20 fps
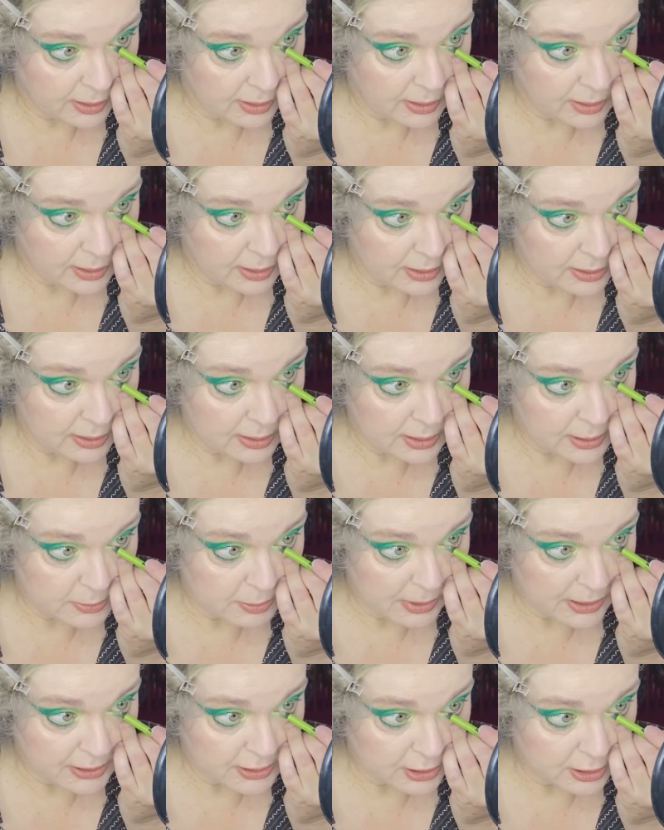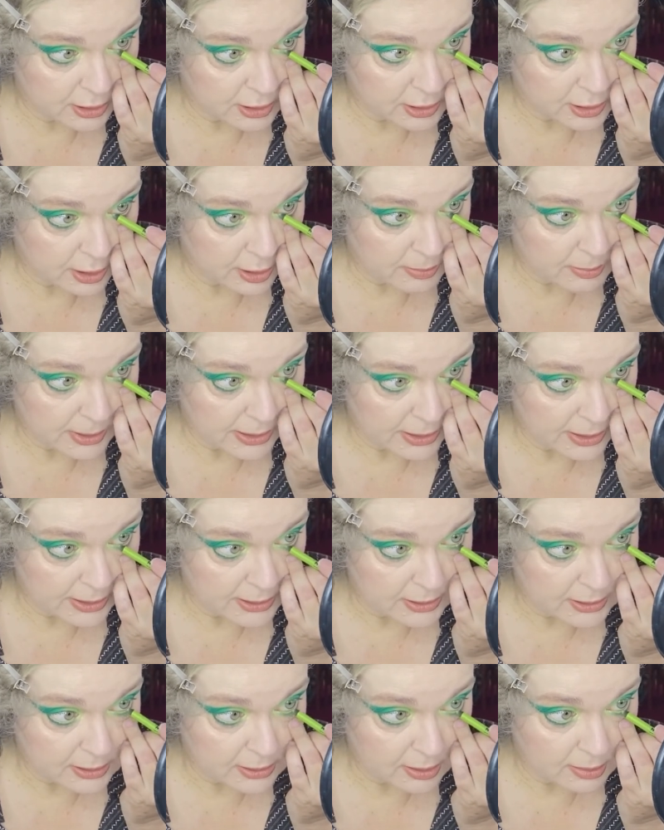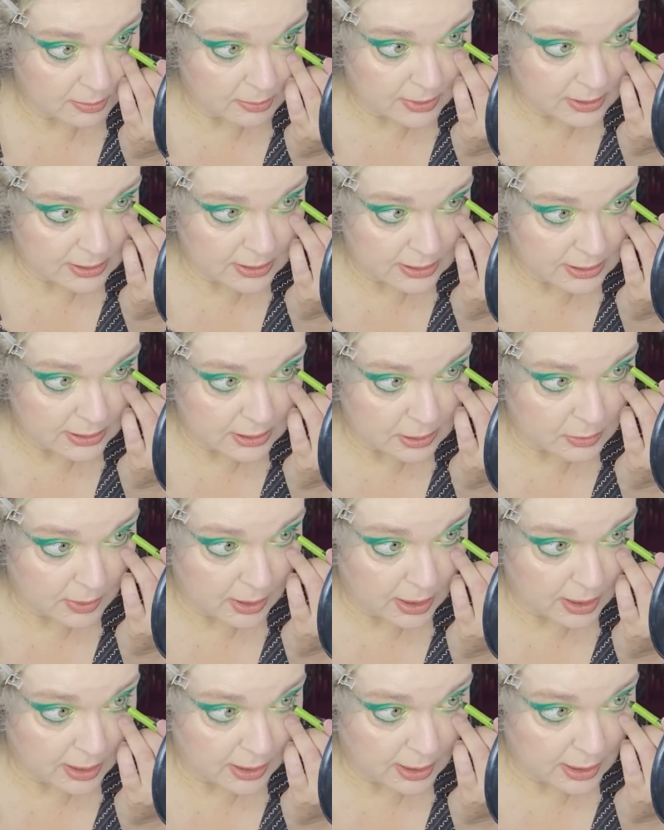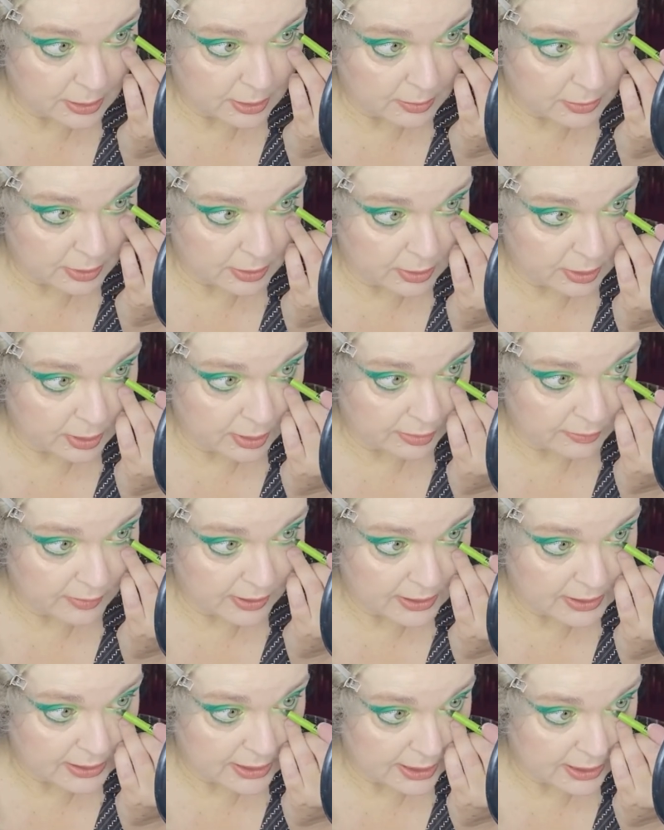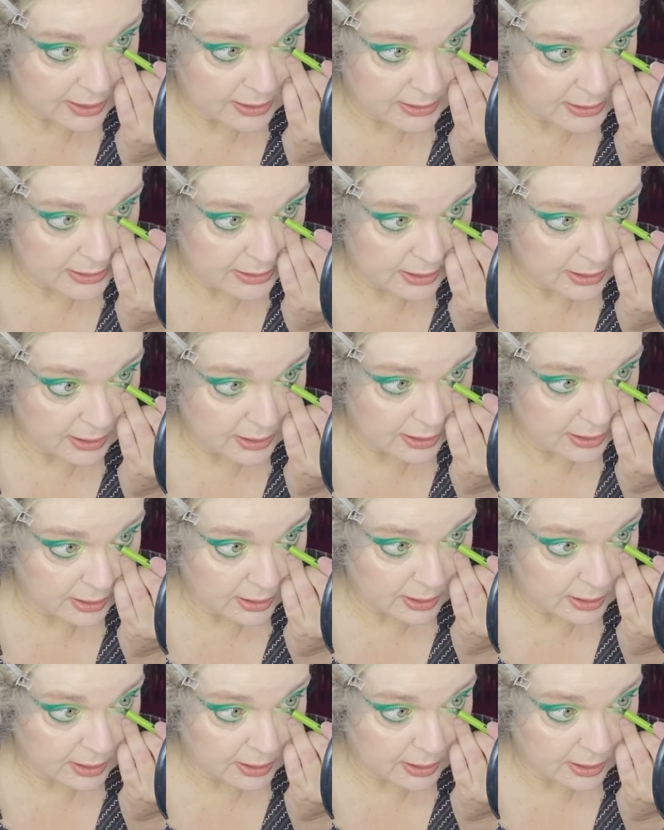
These pencils are amazing as well. I got them through Look Fantastic.